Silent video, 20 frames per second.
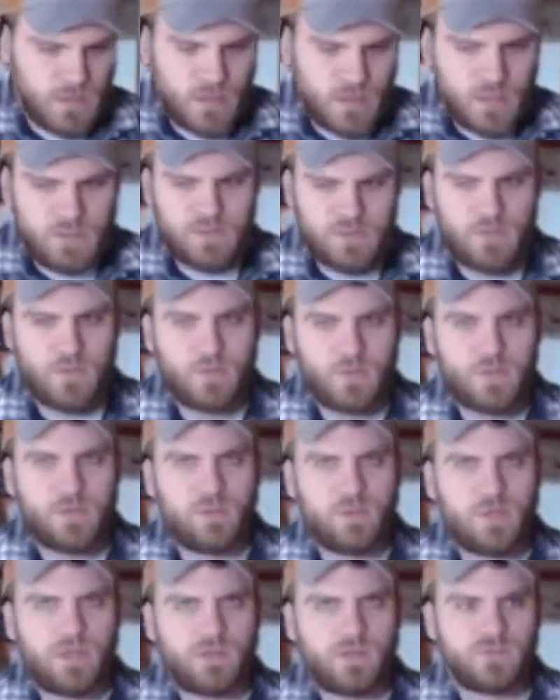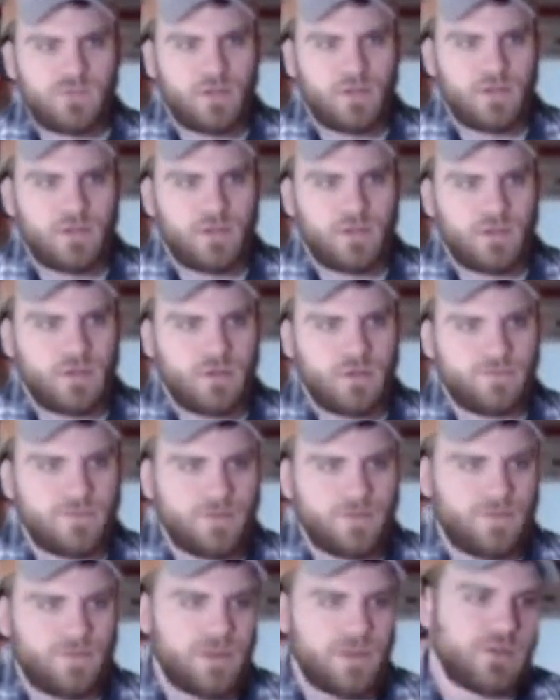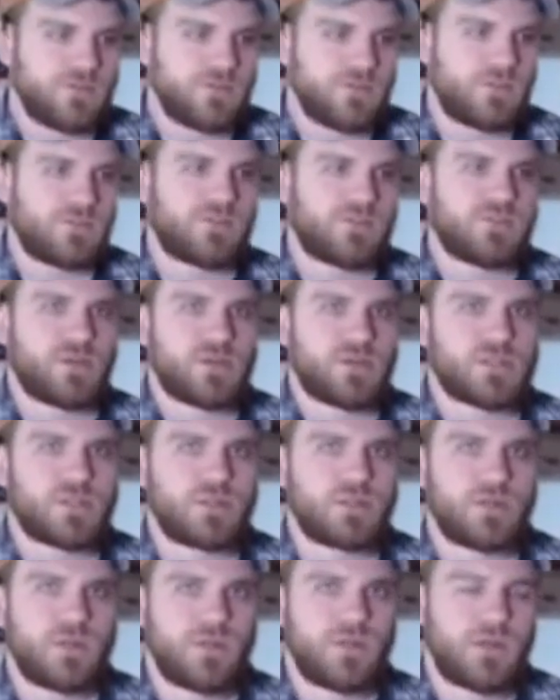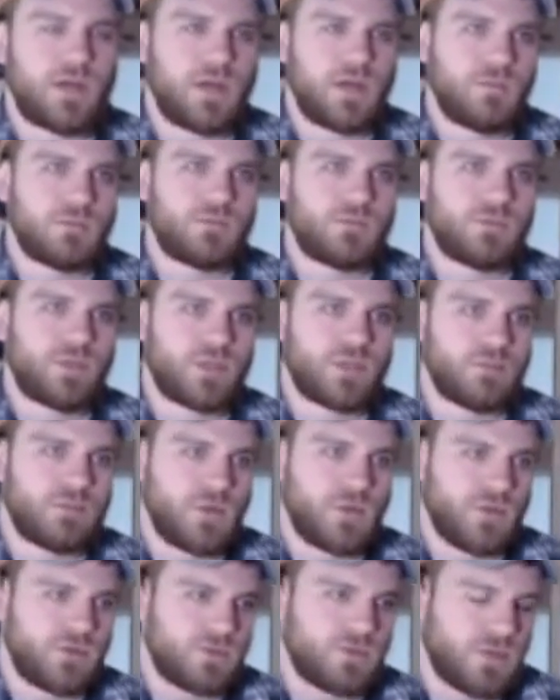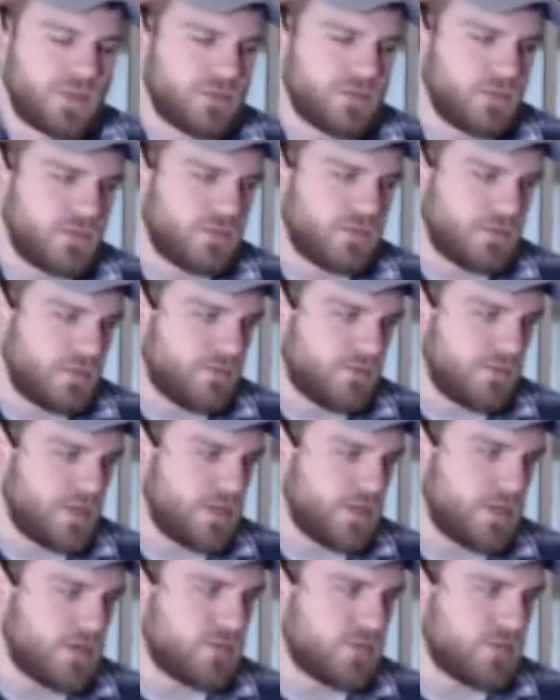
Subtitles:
So the wheel wells the fenders are structural, so we can bolt directly to the fenders.